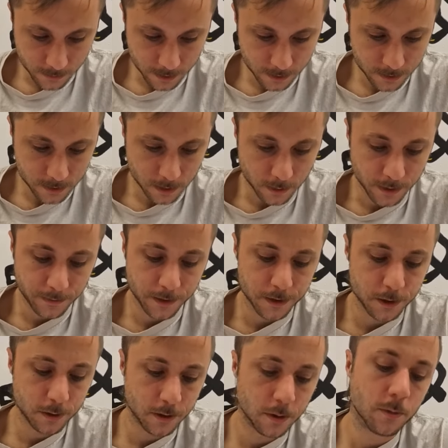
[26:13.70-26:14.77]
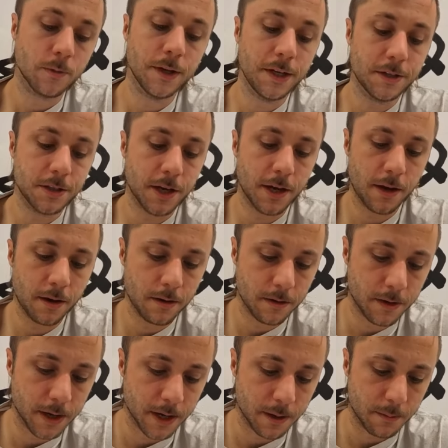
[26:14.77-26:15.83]
So if you're doing regen,
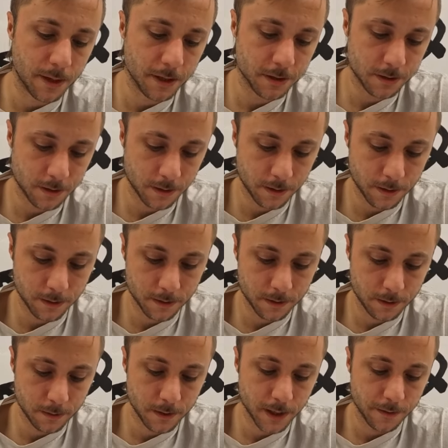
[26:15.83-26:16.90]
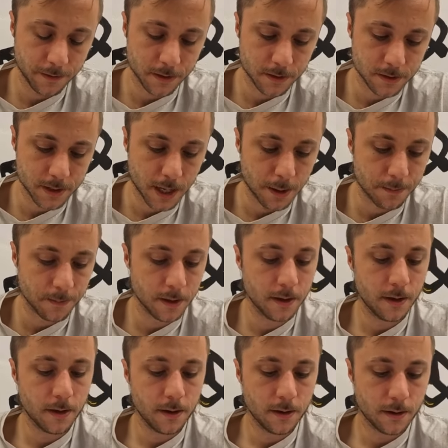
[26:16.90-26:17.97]
you got to make sure you have your stop
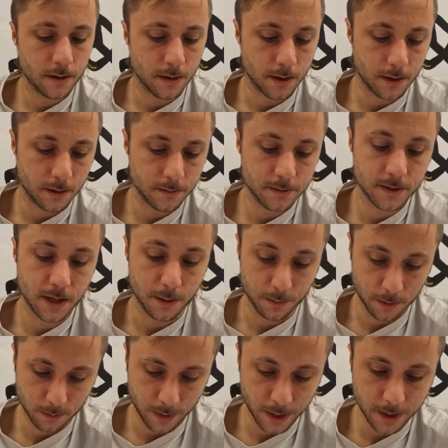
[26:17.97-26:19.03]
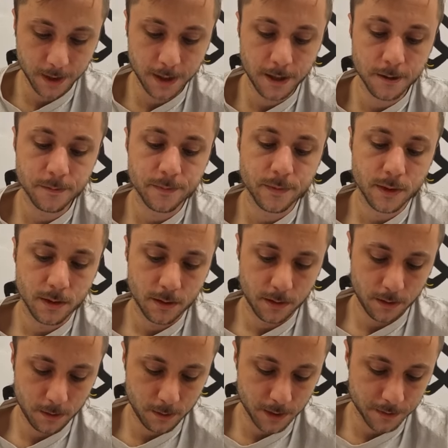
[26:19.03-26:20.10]
set up correctly.
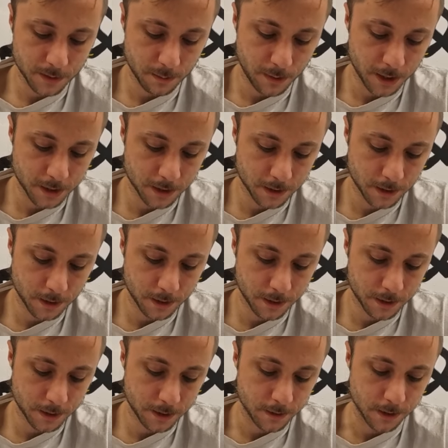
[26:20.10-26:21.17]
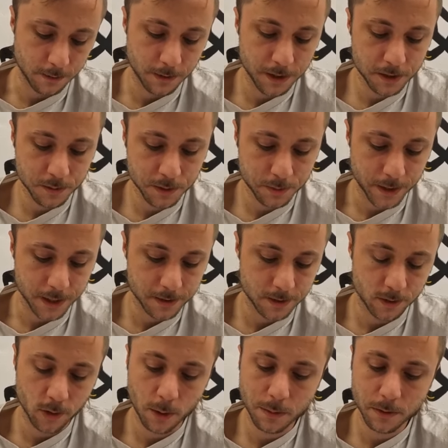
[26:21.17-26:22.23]
You have to make sure you're either on race response or
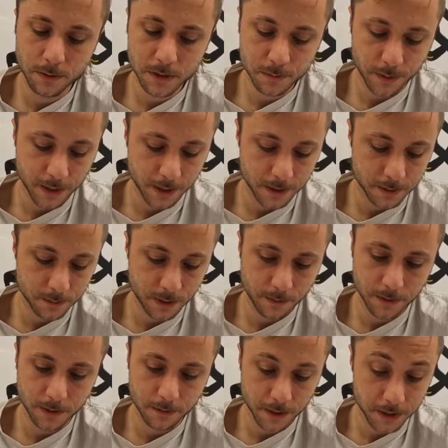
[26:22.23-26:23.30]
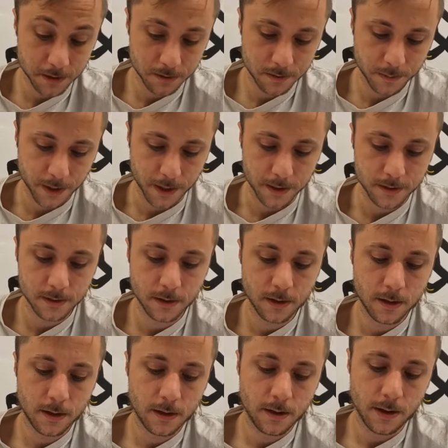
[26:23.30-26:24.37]
normal response, probably race response.
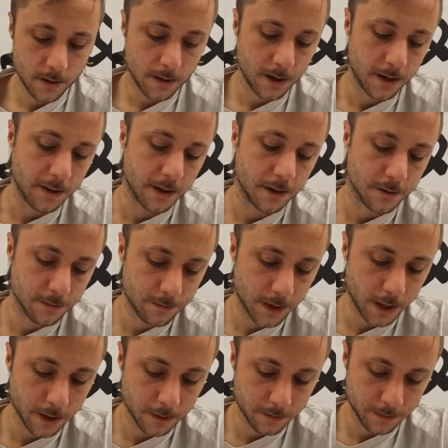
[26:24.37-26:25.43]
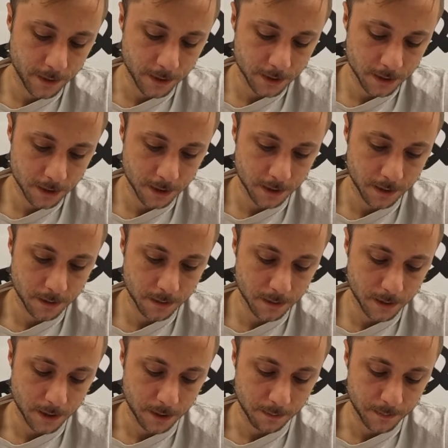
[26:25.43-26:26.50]
And then your follow function,
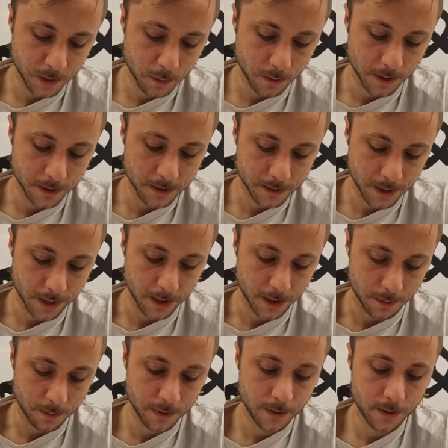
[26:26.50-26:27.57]
you want to set up